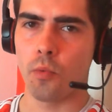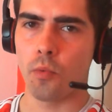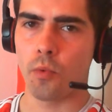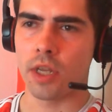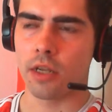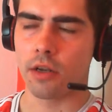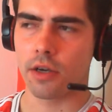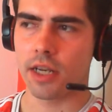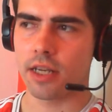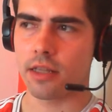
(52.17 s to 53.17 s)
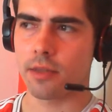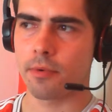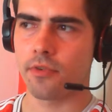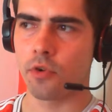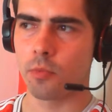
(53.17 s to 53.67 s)
When you look at it, the
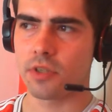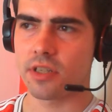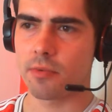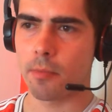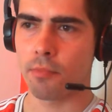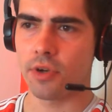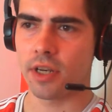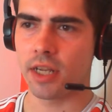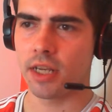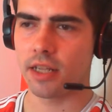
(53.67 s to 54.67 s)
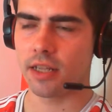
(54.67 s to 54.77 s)
performances they've been putting in,